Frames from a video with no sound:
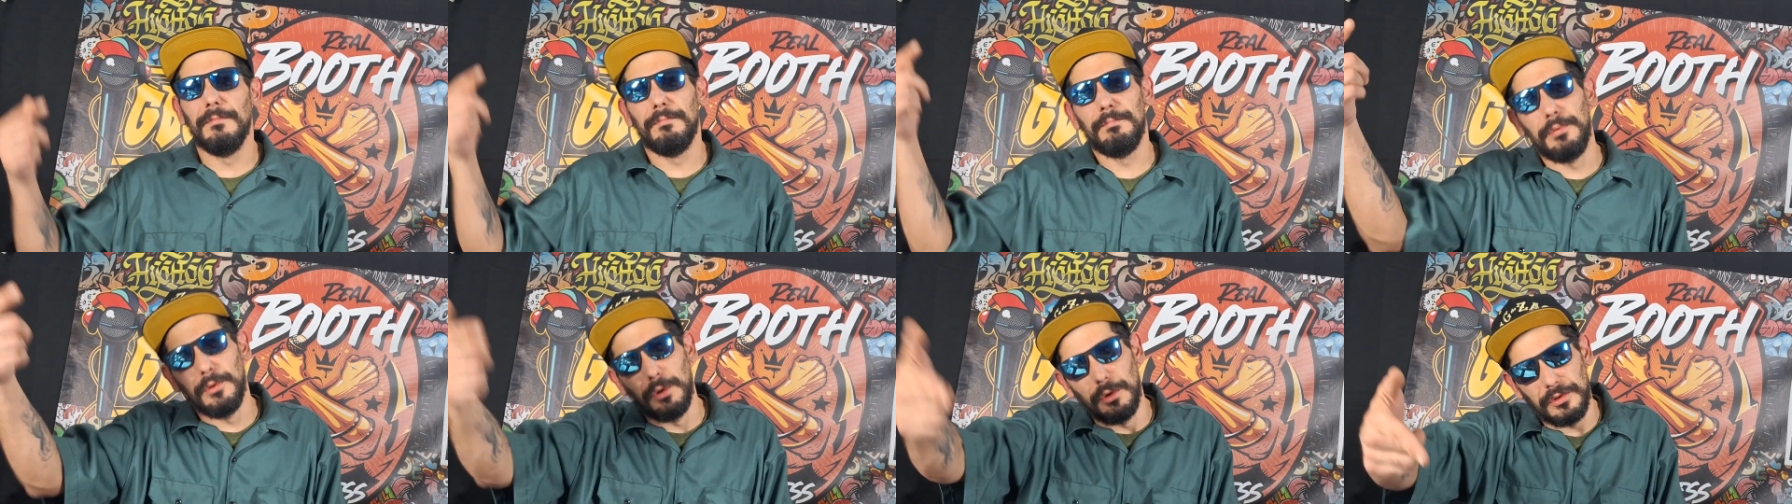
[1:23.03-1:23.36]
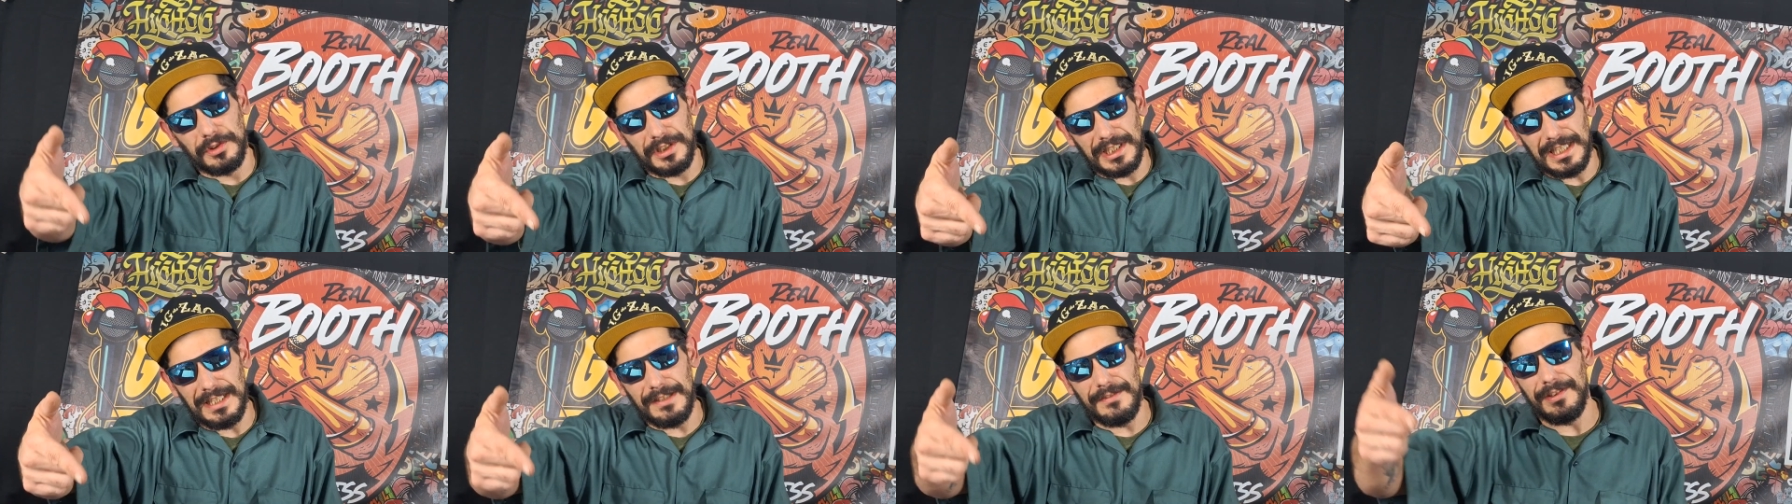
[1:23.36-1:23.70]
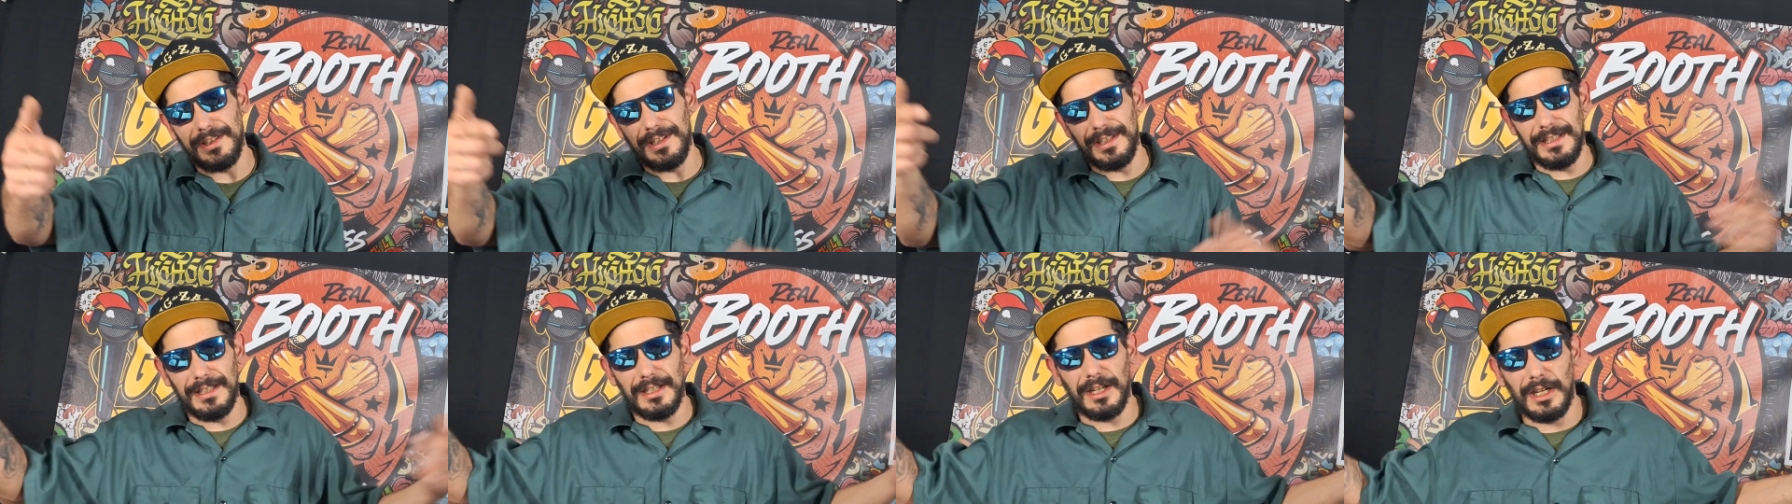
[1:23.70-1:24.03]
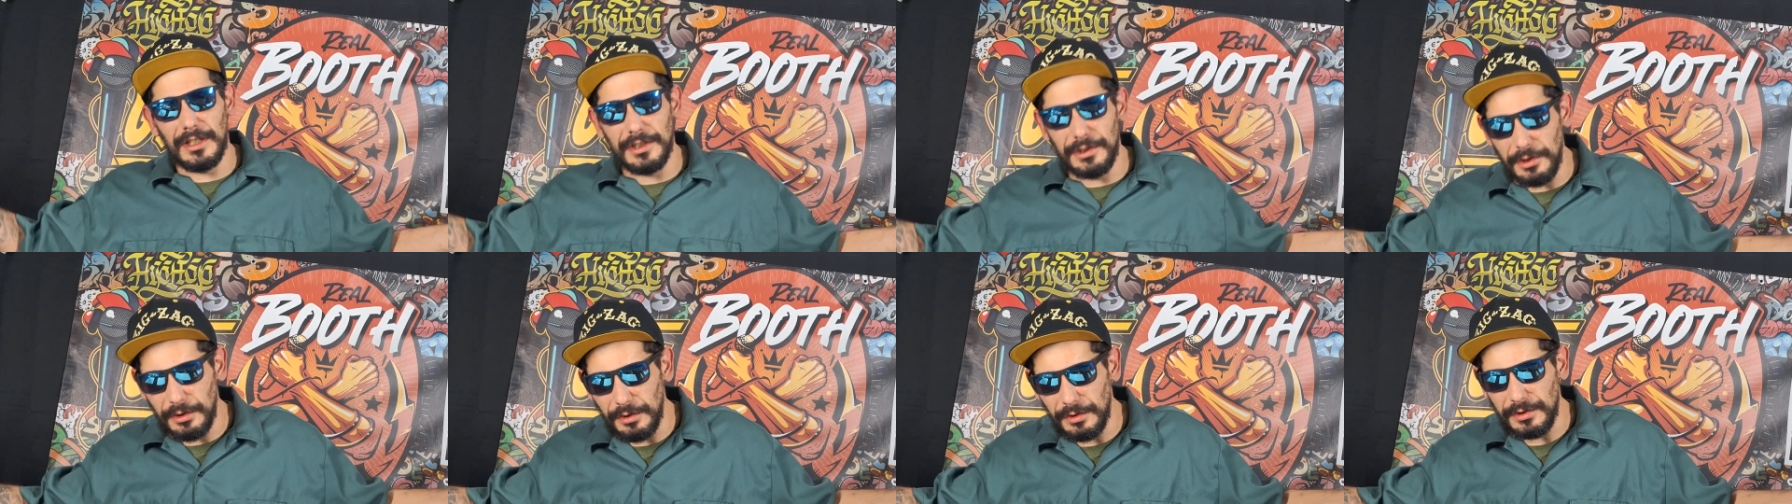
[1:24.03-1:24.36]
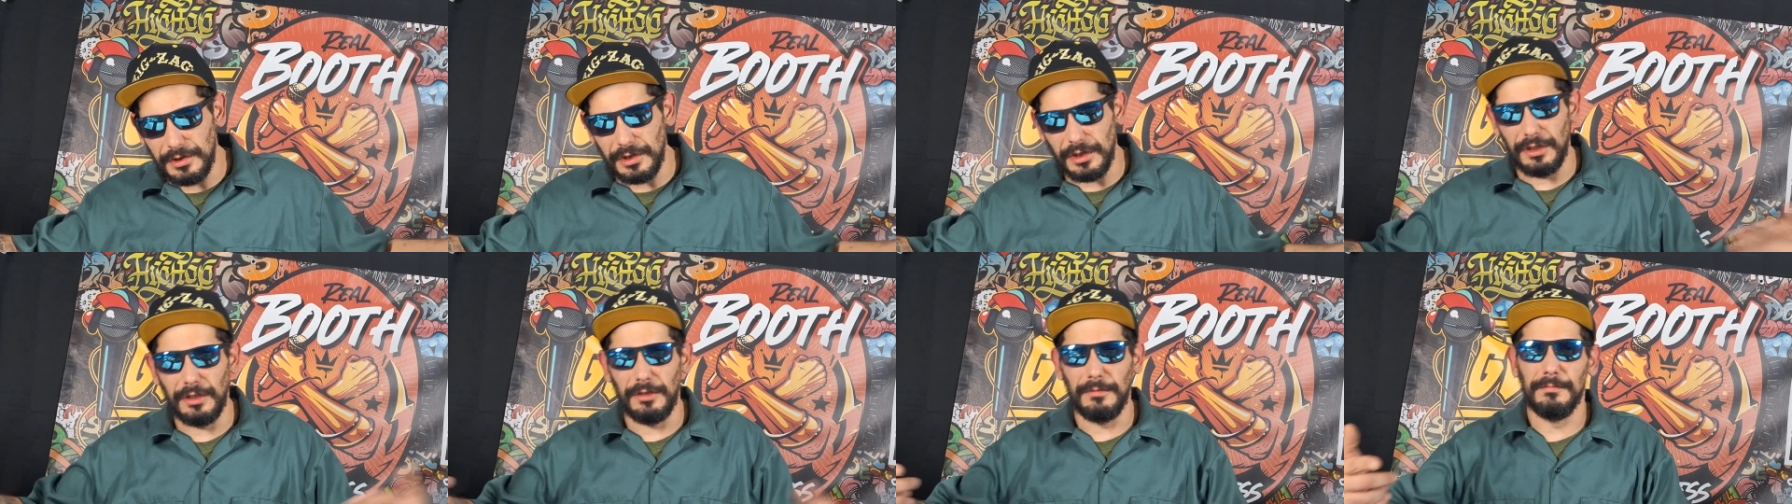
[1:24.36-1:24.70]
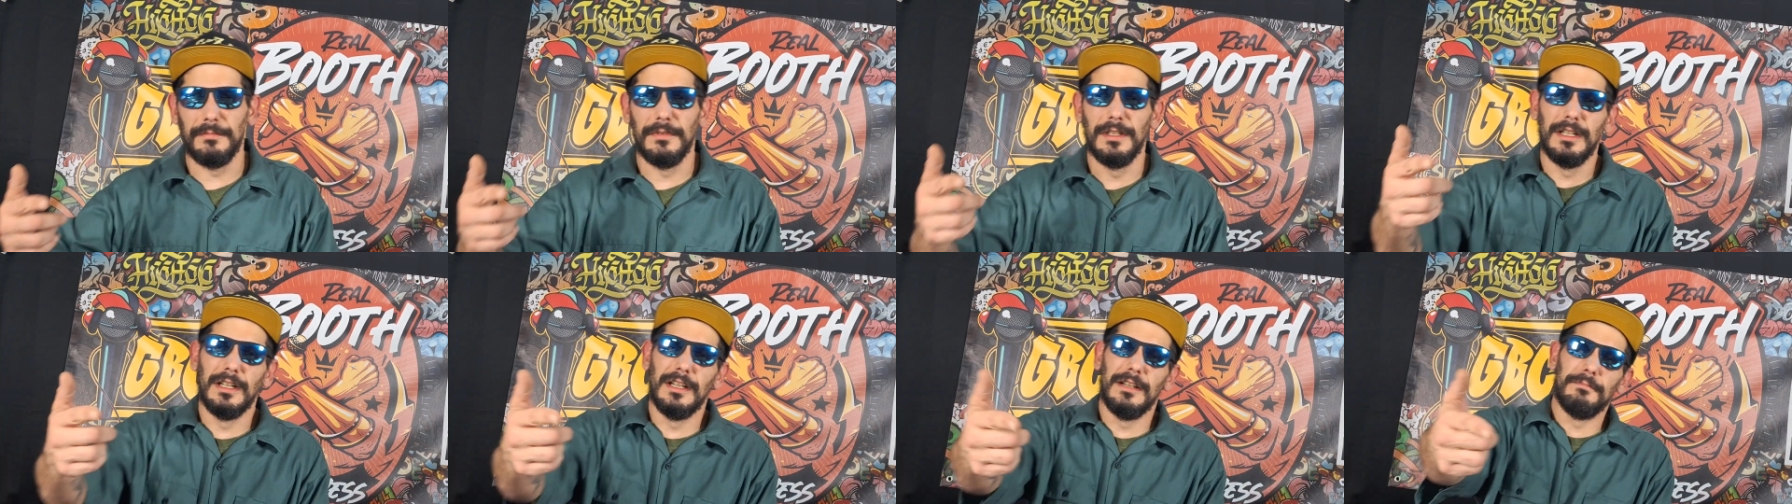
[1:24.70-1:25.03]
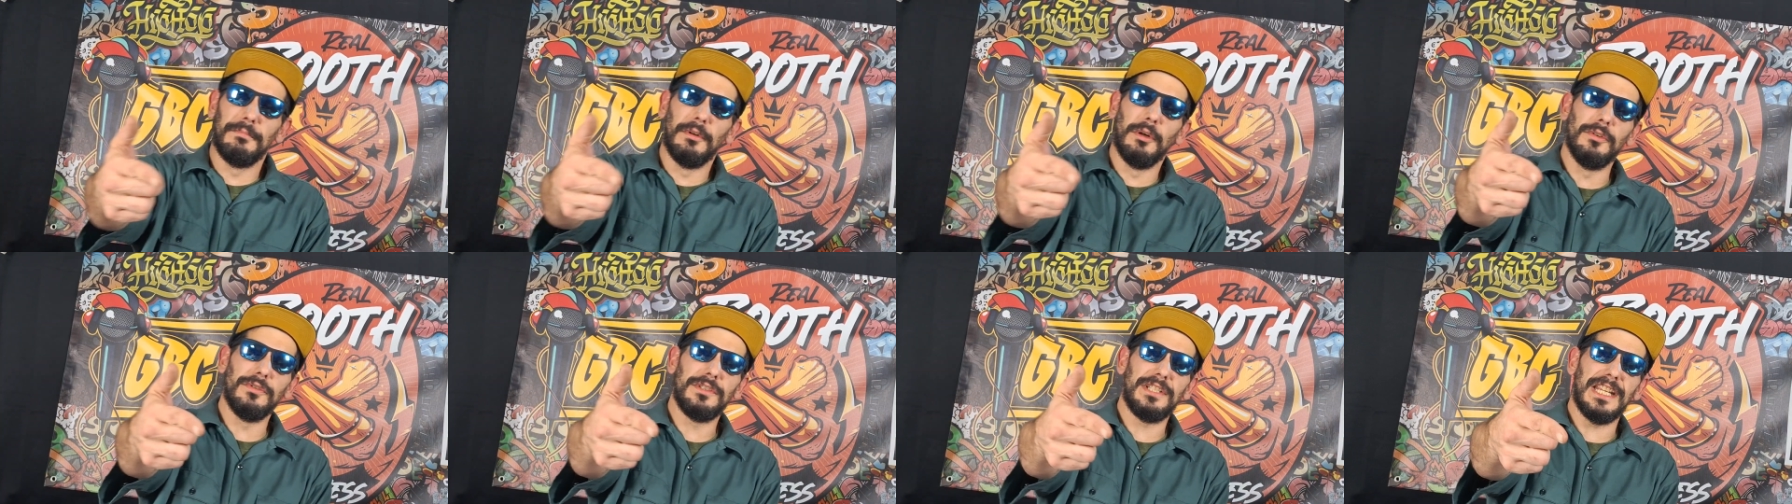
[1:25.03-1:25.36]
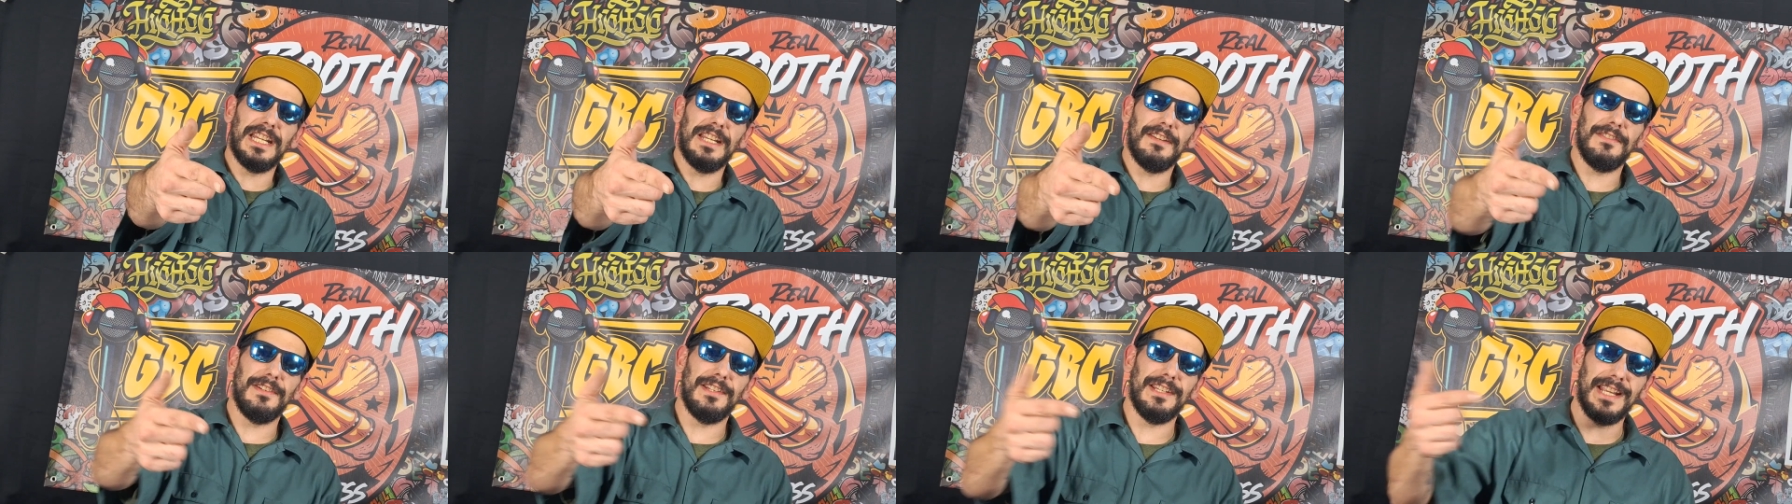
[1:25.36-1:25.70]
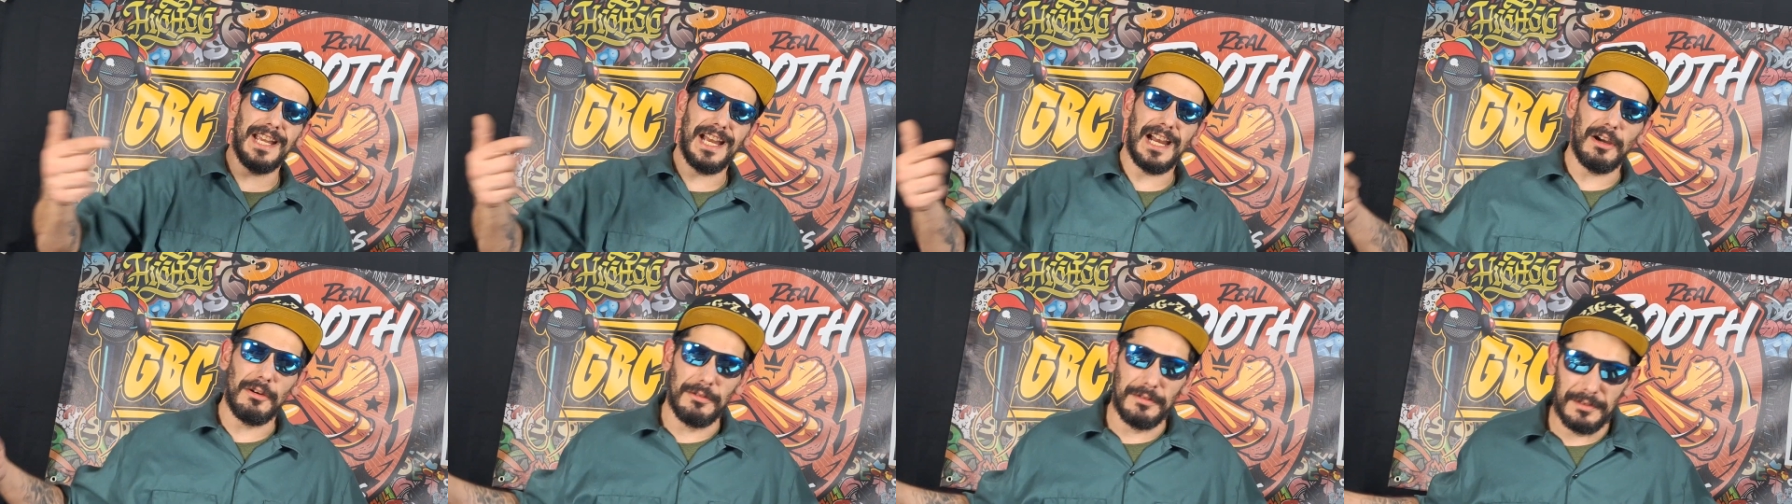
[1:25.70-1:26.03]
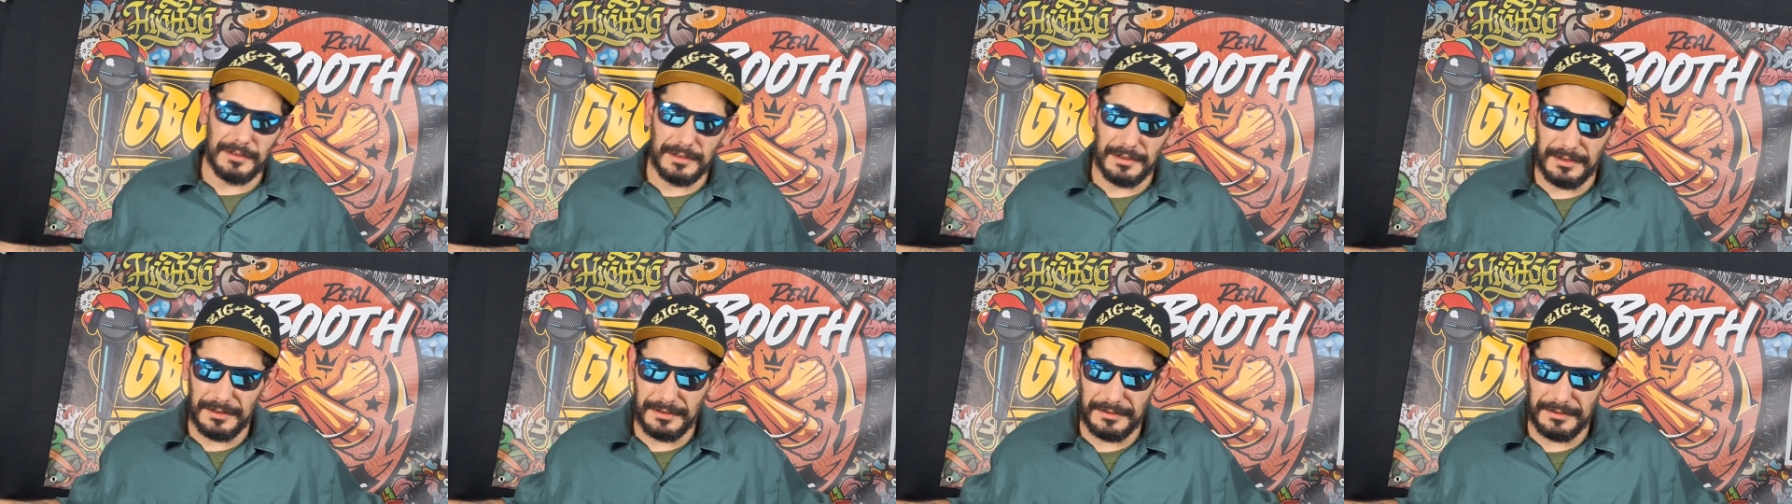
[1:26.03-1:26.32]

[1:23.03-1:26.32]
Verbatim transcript: Booth TV on YouTube. Booth TV out.